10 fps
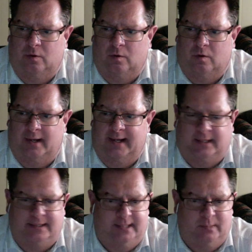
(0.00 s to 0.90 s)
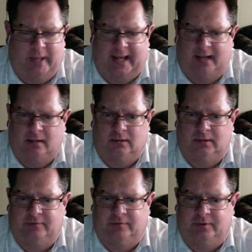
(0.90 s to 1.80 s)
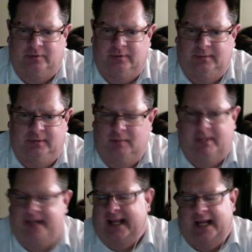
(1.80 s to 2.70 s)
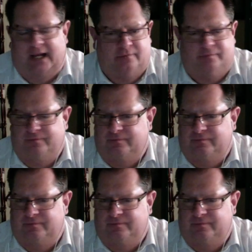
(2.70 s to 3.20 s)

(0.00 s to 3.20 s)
or an LED panel, if you you might have